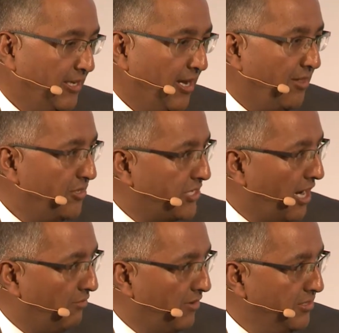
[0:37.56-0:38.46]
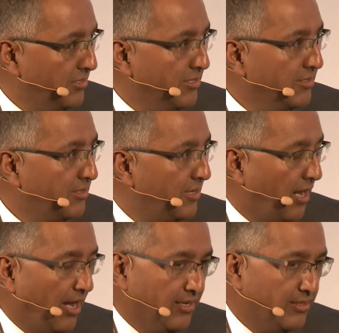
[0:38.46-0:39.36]
at the Tower of London.
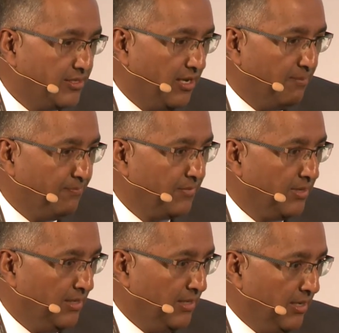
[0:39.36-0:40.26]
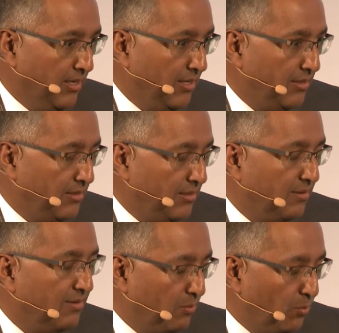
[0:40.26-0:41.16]
And
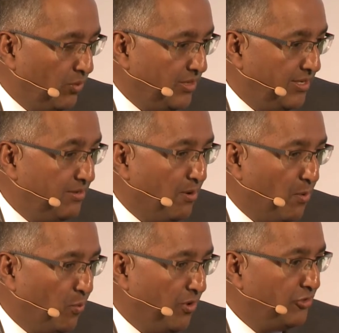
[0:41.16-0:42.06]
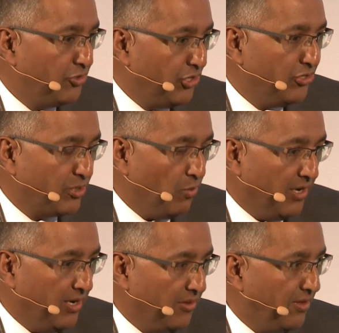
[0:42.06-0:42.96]
we were introduced to one
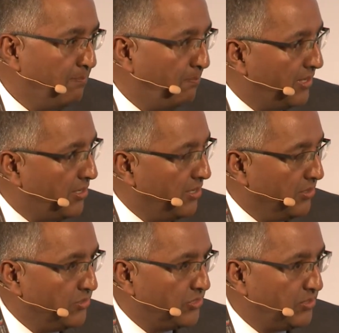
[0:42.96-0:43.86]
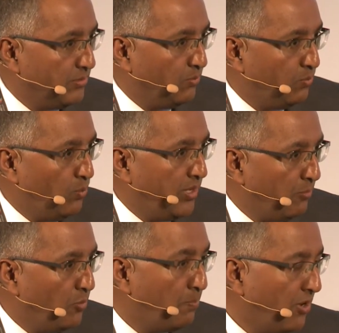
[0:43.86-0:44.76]
another because we
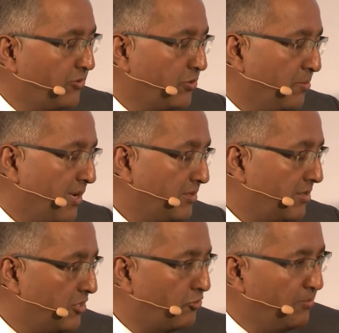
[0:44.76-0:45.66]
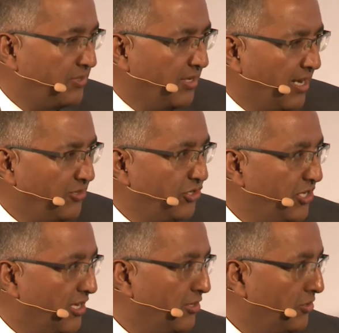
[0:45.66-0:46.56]
were both talking about distributed ledger
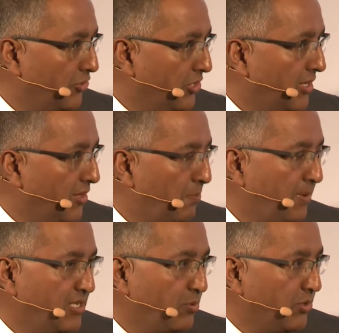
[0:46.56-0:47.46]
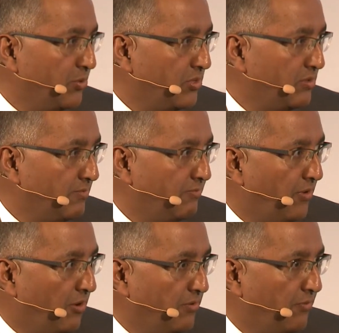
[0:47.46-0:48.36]
technology, and the piece which was
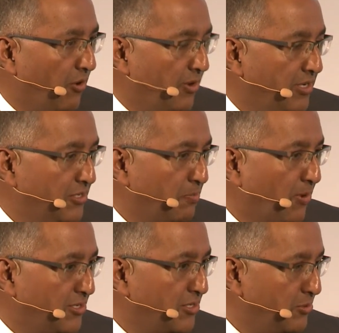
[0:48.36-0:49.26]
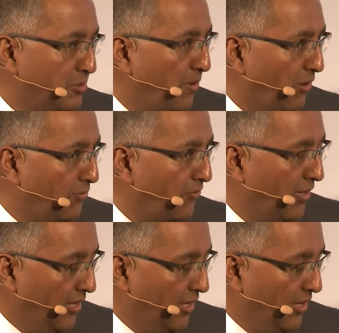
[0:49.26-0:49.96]
very, very surprising to us both